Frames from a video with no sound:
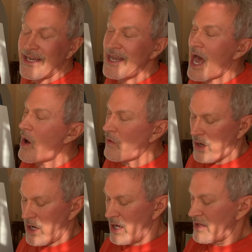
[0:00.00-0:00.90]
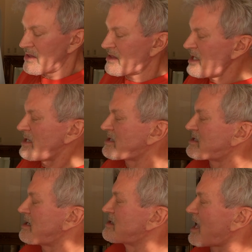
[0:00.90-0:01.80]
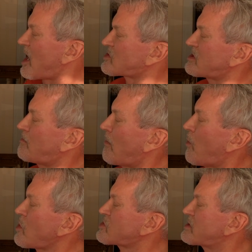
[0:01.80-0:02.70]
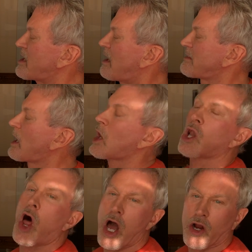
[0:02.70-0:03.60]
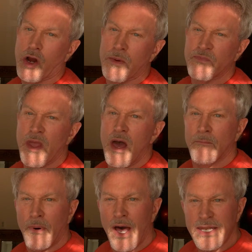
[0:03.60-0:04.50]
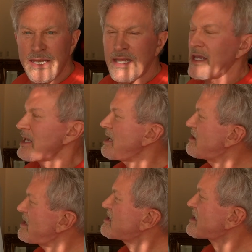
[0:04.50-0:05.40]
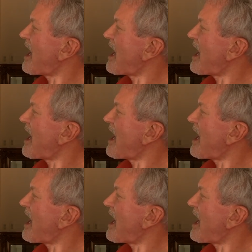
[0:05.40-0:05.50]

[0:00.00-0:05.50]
Now, uh, this is actually proportionally a little longer, but in this